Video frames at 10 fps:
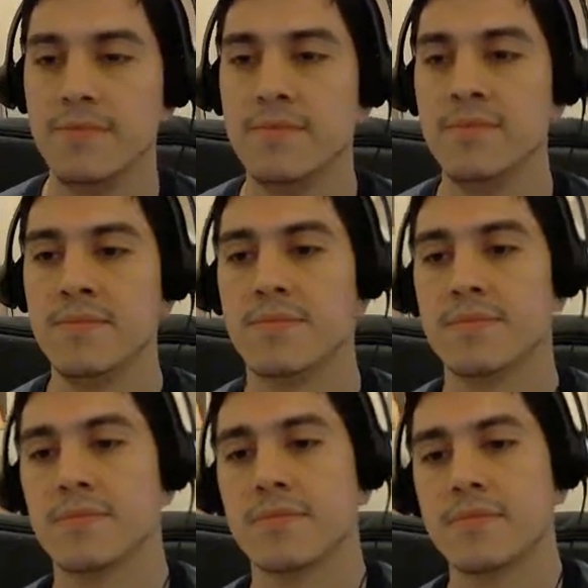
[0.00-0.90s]

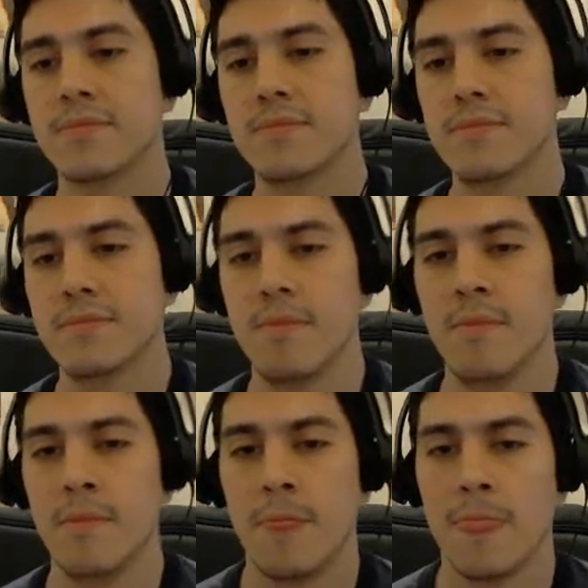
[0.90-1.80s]
Nothing is said.